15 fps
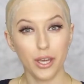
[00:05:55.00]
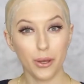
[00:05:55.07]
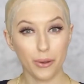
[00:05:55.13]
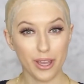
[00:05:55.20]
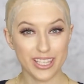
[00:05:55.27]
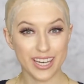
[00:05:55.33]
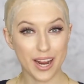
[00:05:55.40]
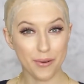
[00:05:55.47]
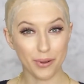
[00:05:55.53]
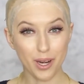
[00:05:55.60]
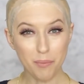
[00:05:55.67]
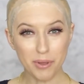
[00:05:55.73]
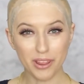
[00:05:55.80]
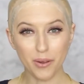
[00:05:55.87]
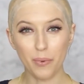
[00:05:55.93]
Okay, so now we're
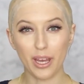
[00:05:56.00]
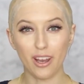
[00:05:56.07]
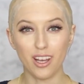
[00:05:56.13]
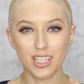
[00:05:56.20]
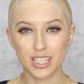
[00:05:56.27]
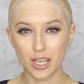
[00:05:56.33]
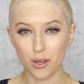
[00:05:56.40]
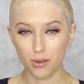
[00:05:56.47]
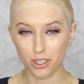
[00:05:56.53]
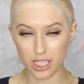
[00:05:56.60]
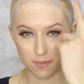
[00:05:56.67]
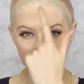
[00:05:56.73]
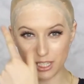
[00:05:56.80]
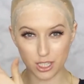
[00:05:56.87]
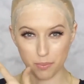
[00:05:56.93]
going to put the wig on, so
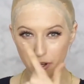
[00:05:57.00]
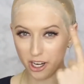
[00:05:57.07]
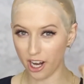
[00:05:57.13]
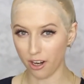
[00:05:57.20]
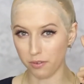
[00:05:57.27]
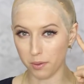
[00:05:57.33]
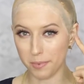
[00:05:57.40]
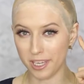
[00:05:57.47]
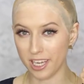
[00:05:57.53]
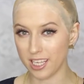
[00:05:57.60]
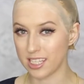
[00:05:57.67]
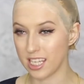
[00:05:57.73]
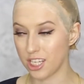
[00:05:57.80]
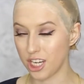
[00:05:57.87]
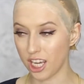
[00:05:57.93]
just be super careful
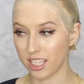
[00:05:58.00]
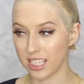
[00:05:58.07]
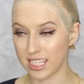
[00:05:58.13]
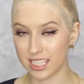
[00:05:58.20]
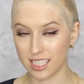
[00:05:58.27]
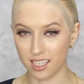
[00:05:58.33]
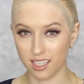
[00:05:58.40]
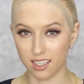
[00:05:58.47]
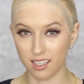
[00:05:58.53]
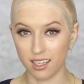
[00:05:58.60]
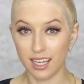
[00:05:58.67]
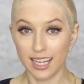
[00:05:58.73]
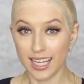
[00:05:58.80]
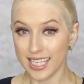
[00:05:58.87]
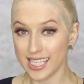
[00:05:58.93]
because the gel is
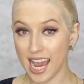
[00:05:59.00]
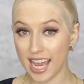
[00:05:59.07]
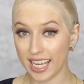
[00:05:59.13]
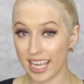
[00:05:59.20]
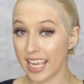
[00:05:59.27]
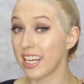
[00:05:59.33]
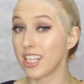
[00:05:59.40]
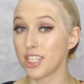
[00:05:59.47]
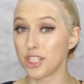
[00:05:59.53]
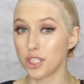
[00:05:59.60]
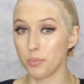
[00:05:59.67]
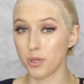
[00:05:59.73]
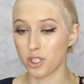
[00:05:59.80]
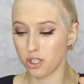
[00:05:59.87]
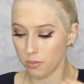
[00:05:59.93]
still tacky and it's
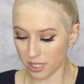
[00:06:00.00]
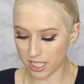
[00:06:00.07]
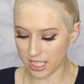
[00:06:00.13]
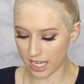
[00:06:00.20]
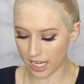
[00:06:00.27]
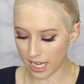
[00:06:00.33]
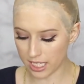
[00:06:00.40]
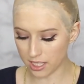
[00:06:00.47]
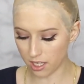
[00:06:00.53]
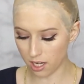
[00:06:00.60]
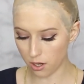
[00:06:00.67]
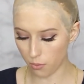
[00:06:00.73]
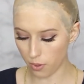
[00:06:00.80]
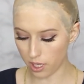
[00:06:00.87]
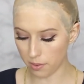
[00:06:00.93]
super sticky, so
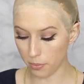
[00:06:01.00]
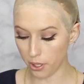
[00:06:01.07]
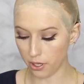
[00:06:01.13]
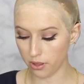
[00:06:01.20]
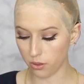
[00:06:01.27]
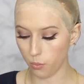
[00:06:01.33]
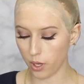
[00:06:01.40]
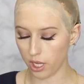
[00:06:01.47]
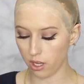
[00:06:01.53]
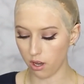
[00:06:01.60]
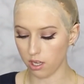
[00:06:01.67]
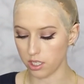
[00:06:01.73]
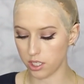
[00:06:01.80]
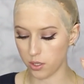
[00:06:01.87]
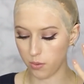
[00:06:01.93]
you don't want to put the wig
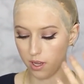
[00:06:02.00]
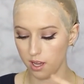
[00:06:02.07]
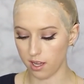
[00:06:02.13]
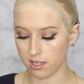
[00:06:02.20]
onto it